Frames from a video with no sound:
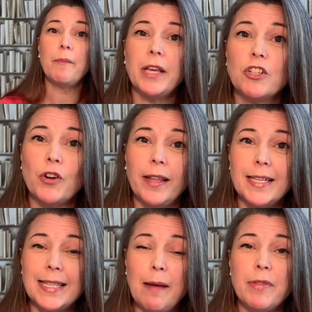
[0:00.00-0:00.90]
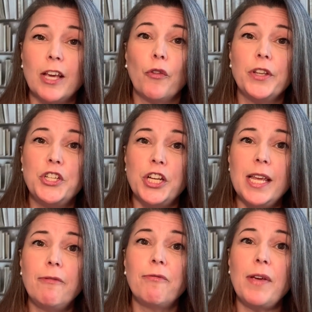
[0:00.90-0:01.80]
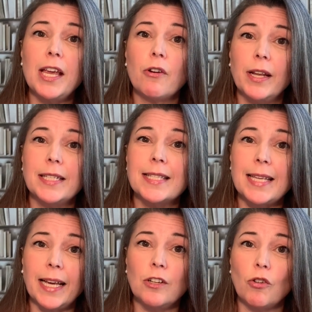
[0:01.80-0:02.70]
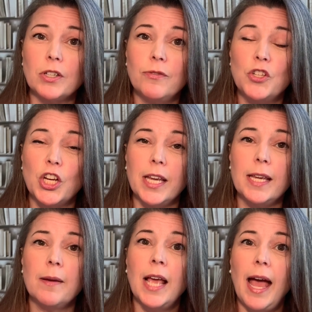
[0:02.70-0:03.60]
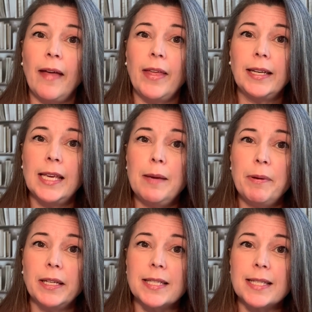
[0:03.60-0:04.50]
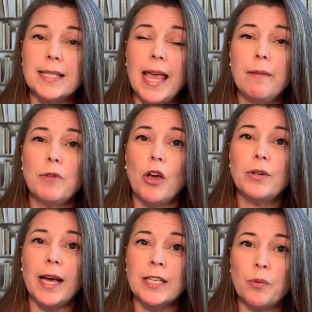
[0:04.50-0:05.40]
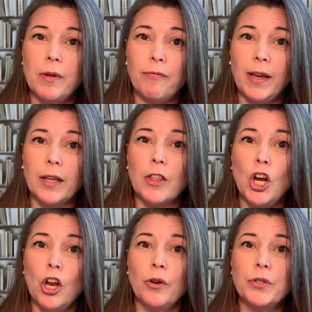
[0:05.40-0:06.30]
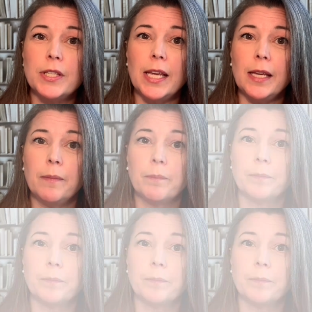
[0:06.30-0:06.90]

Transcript: can try the same thing on the G, fingering the second octave G and then keeping the same note as we finger the low C.